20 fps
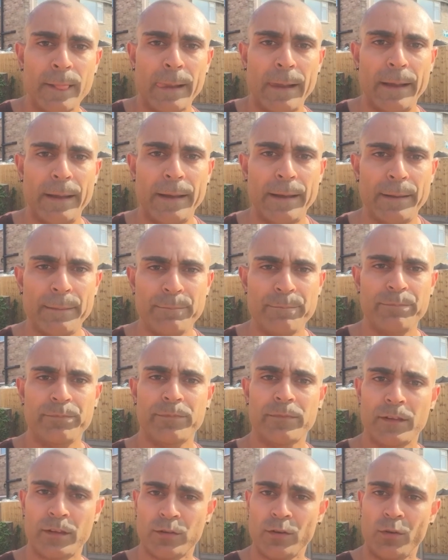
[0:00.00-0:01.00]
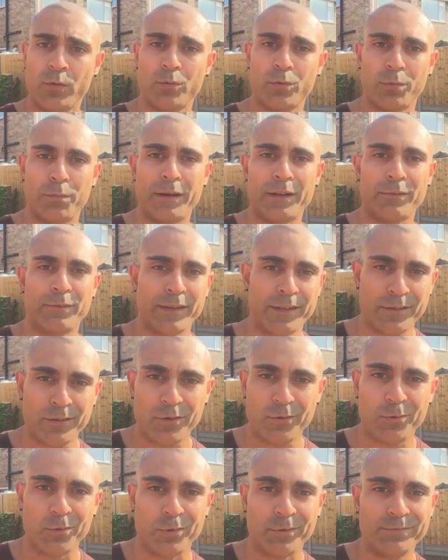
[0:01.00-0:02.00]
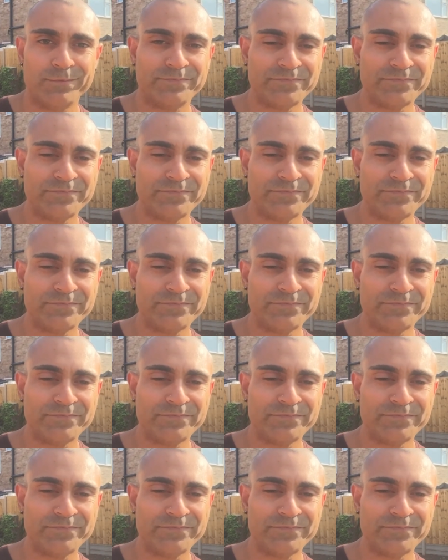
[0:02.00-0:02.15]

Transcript: Not all, by the way, not all.